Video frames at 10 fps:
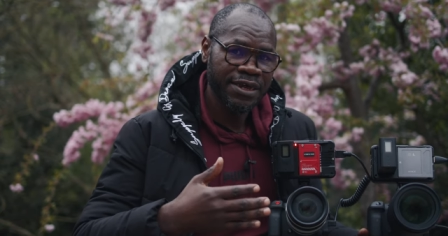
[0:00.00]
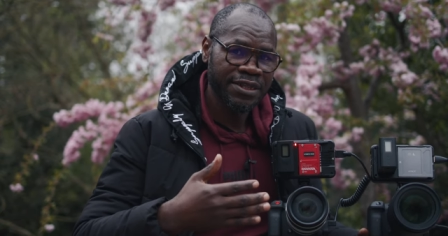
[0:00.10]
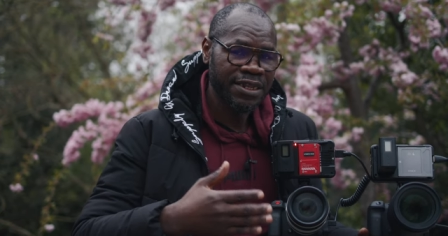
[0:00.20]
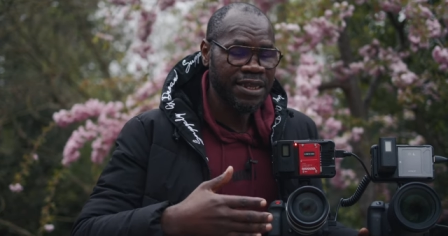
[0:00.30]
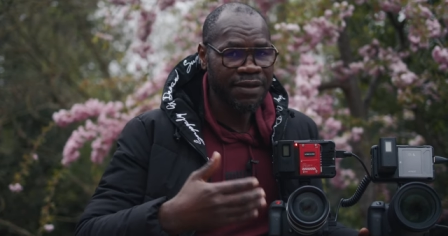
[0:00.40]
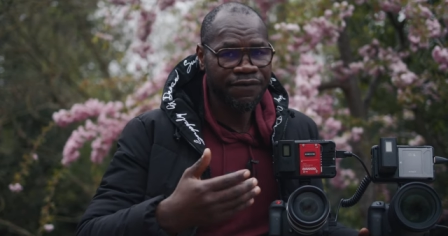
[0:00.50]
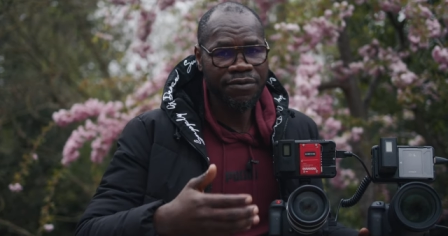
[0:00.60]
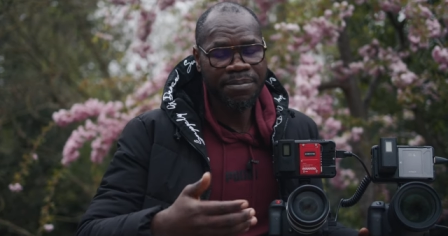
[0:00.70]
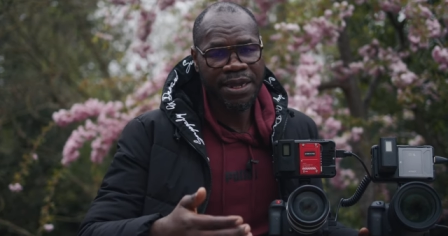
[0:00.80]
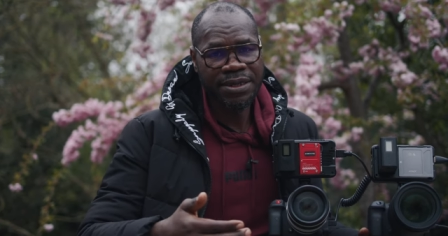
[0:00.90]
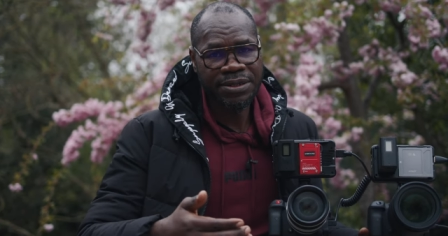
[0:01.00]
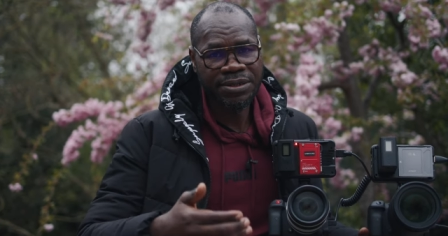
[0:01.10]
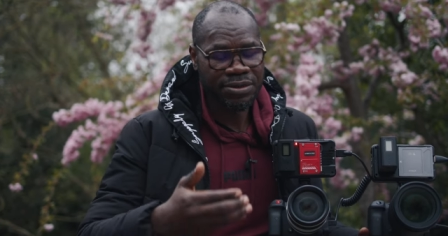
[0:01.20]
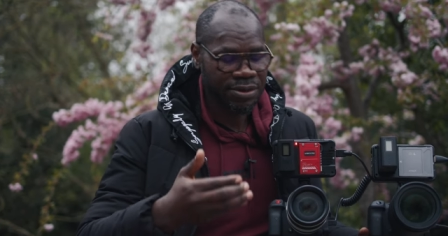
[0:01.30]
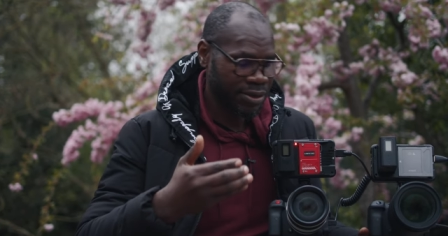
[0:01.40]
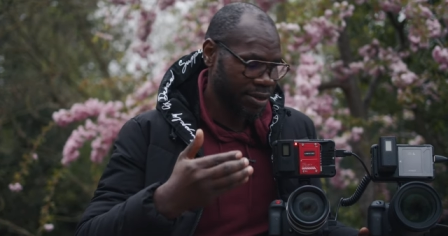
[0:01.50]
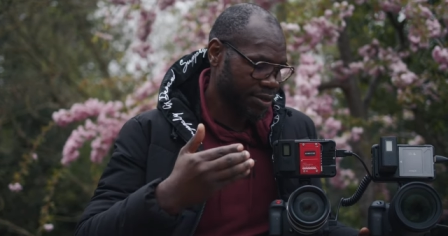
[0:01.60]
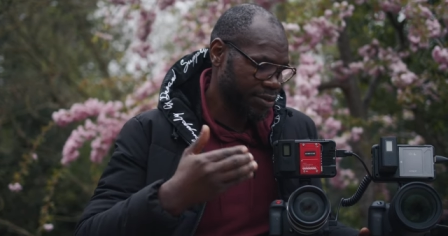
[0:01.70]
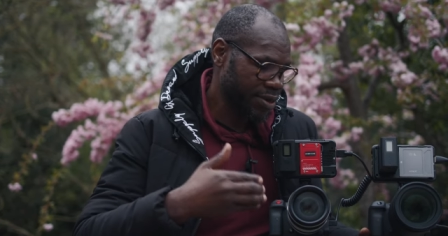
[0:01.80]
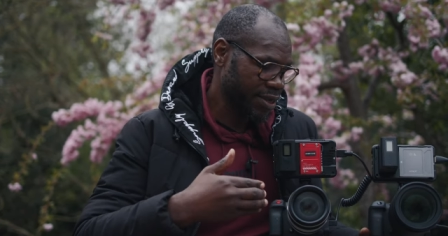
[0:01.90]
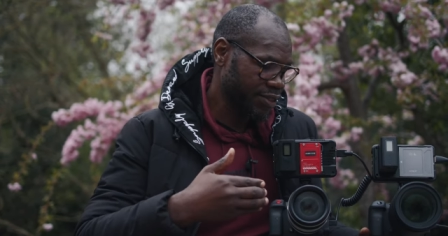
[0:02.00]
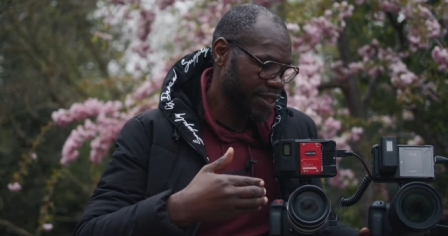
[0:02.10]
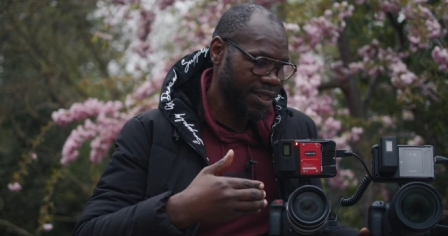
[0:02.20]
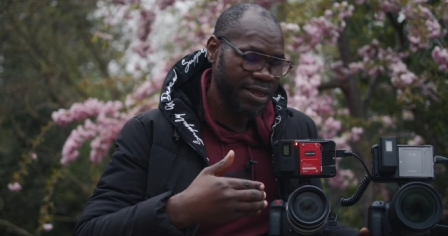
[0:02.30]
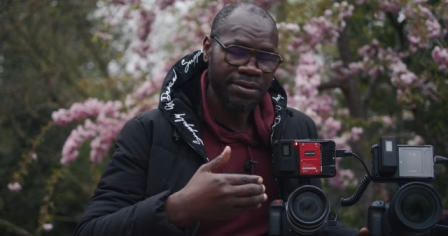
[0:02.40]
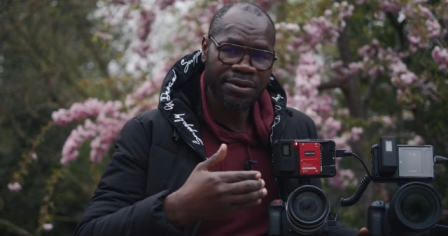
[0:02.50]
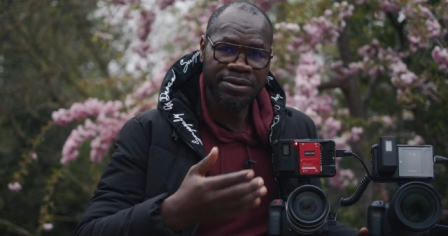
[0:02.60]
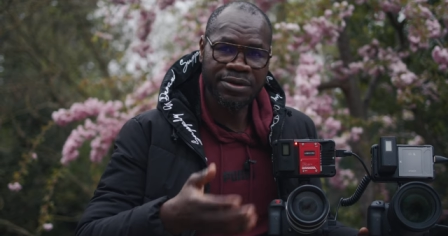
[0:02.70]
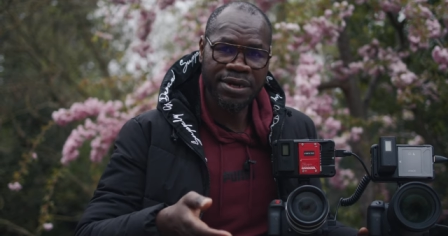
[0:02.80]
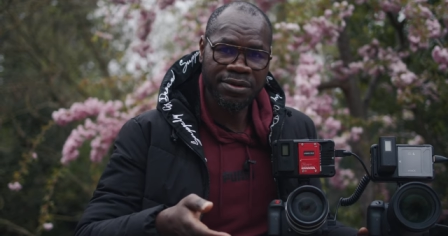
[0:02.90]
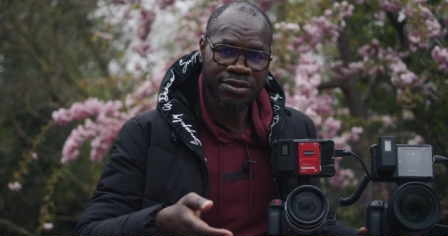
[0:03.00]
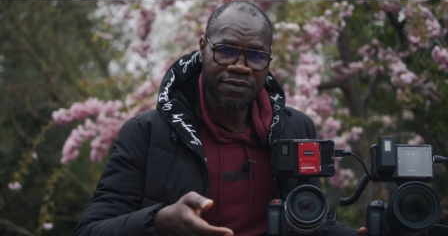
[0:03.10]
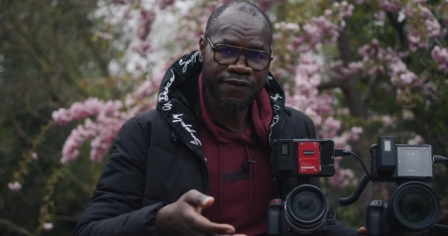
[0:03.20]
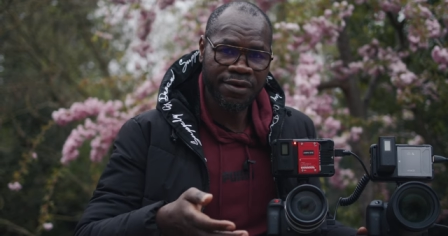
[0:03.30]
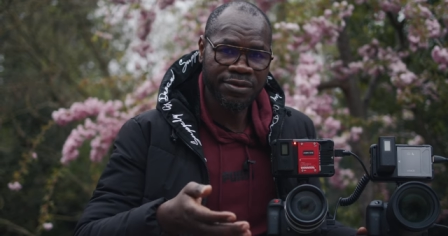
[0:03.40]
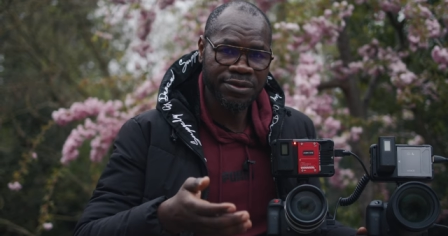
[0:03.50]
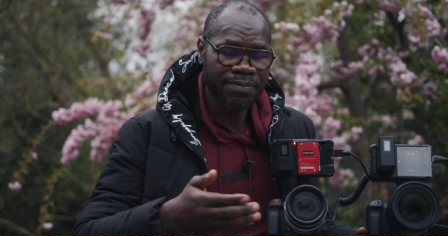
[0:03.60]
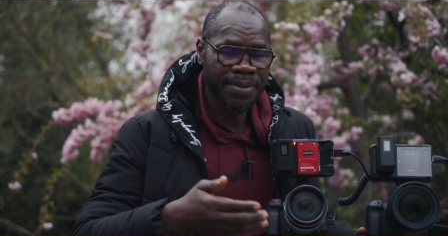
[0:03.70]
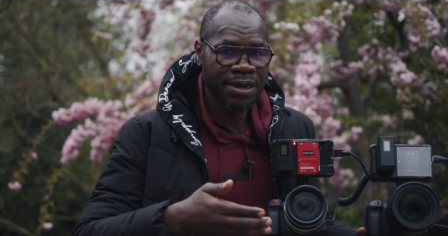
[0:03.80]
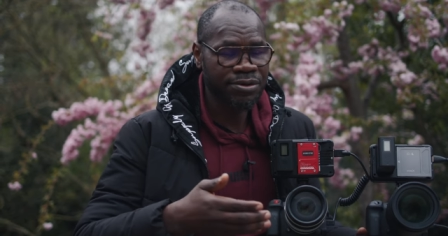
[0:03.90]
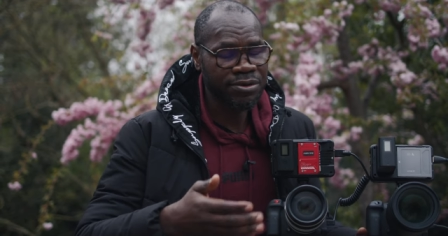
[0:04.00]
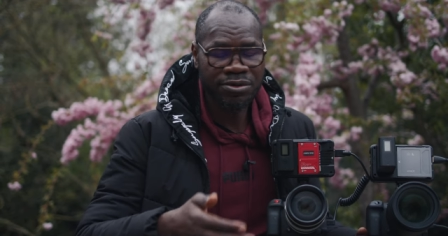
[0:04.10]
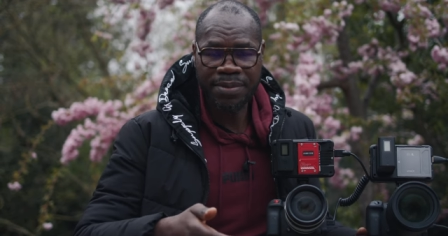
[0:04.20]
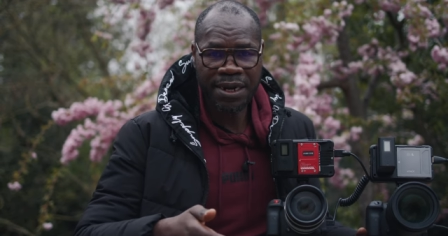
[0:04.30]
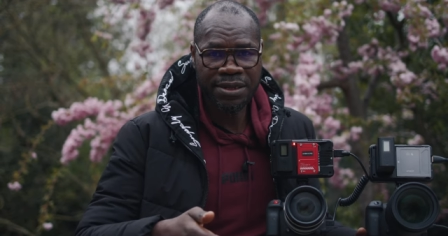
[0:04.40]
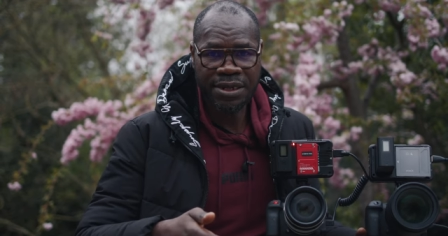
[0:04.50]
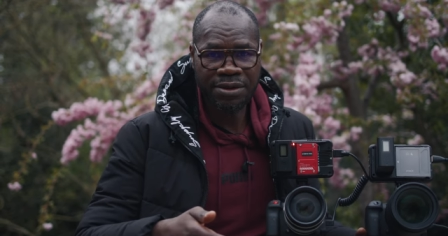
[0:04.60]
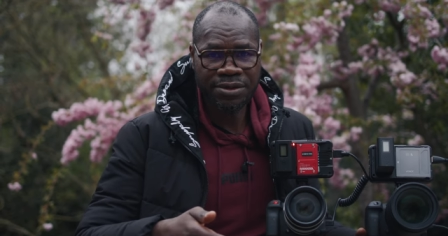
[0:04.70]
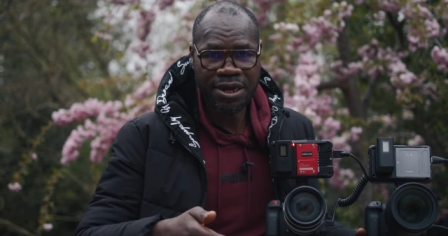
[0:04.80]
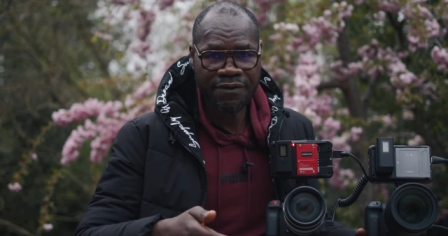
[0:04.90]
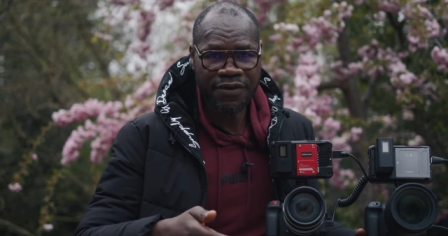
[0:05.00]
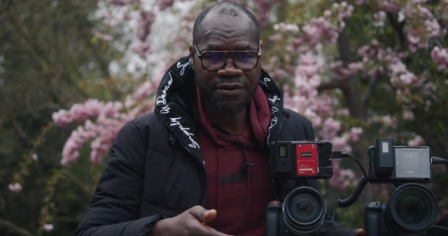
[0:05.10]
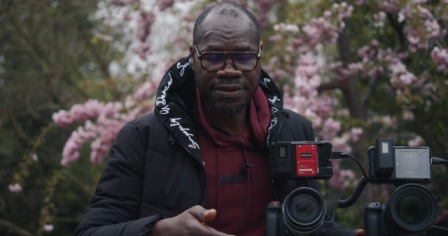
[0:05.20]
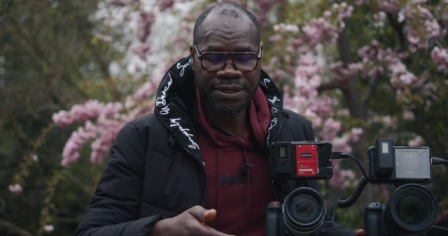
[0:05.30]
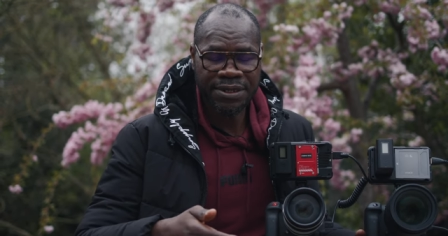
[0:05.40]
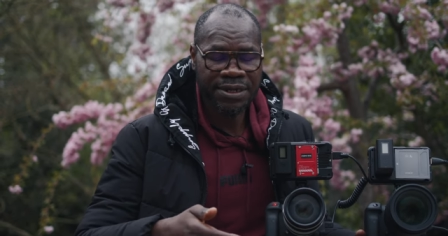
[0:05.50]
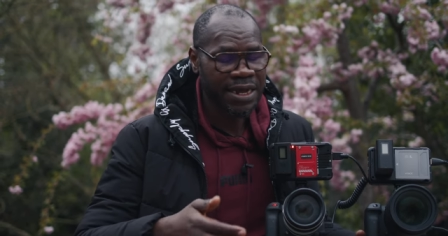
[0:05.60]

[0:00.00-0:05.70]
that if you base your thinking on the autofocus to buy or not to buy the EOS R5C,